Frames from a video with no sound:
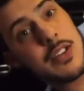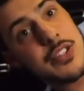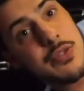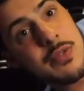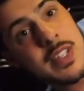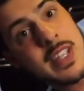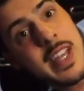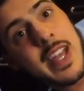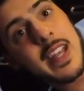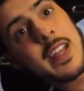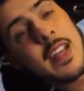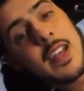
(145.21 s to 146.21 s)
really
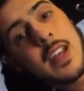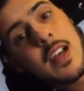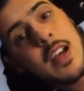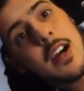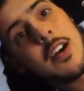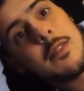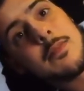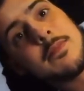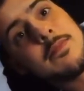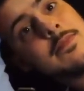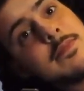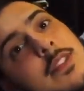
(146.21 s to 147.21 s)
can. I'm
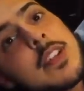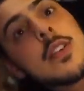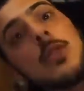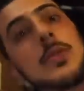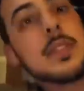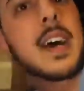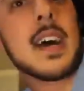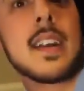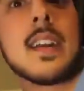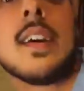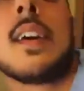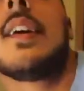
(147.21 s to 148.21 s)
gonna hold that.
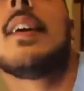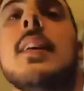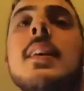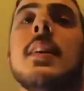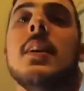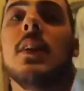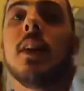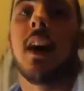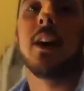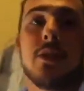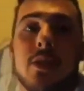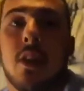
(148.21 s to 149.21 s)
I
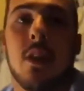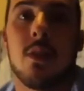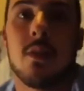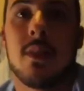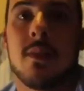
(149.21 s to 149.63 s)
usually go